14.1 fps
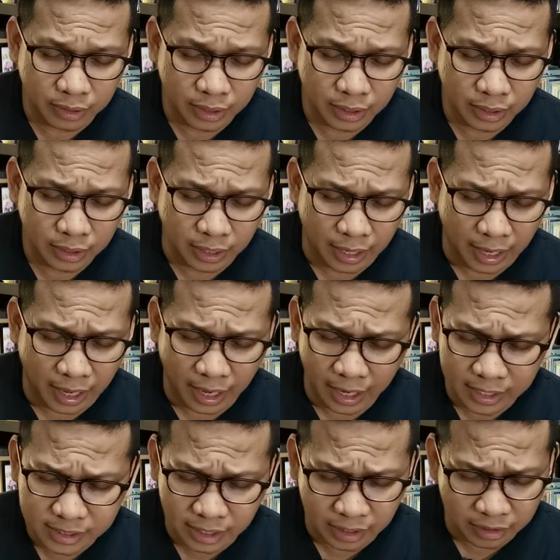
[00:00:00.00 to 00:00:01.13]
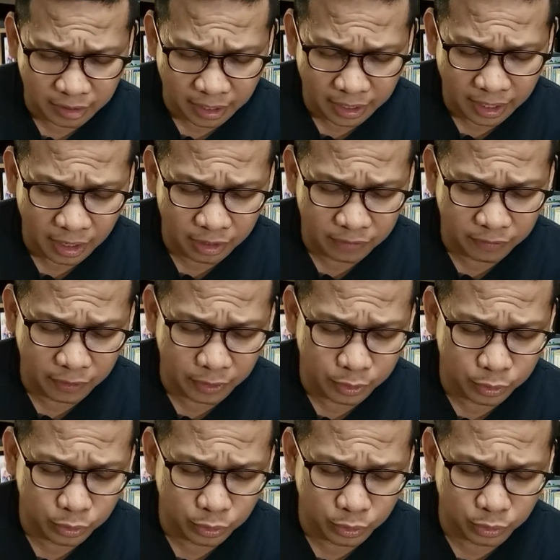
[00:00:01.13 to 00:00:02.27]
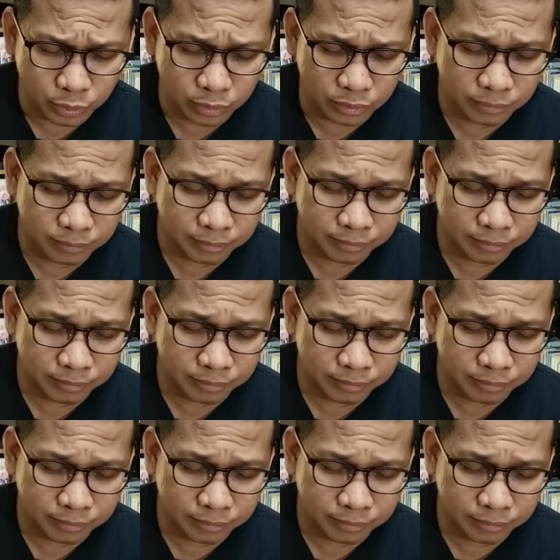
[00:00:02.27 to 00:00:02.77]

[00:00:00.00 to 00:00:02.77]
we ask and cry out for you to